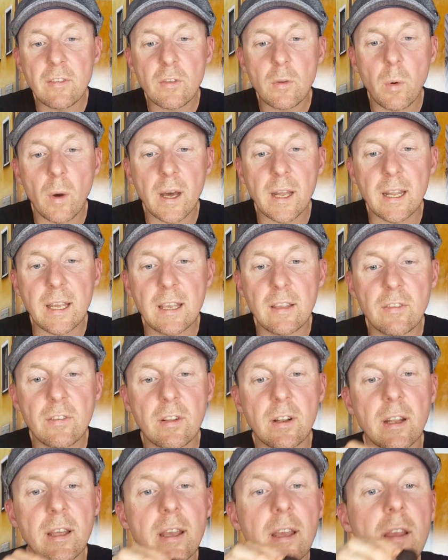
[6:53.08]
quite
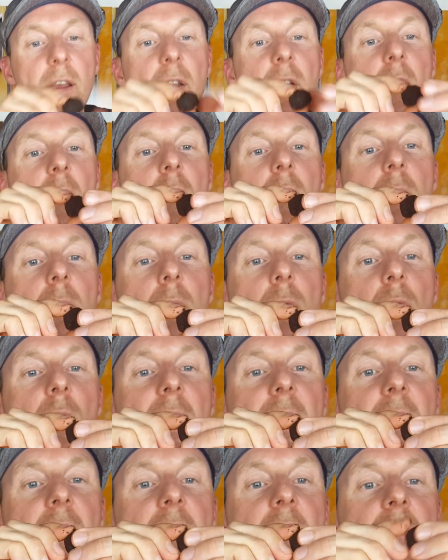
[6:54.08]
easily,
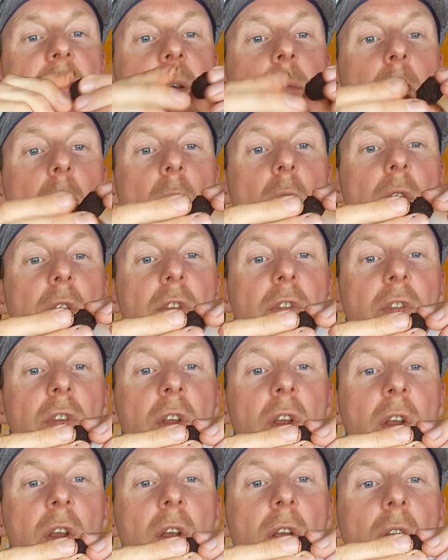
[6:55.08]
relatively moist,
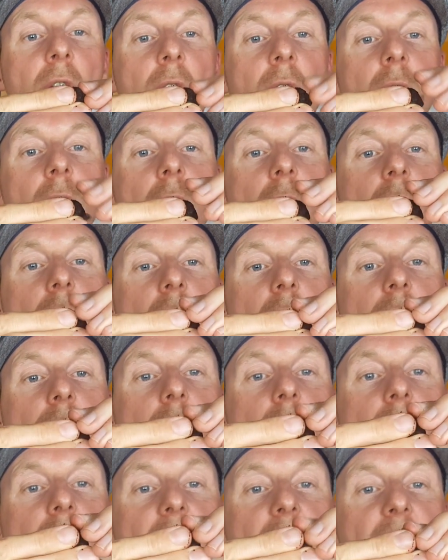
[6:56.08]
got a
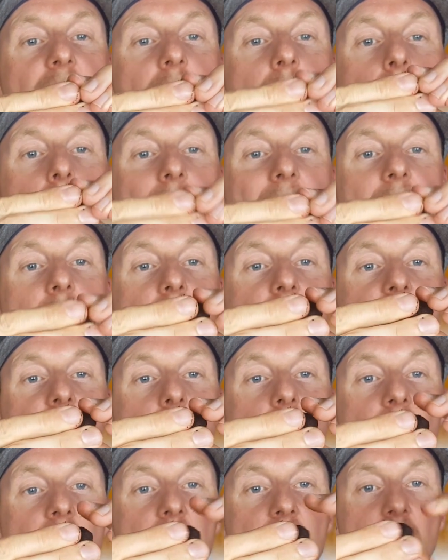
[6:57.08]
decent bounce to it.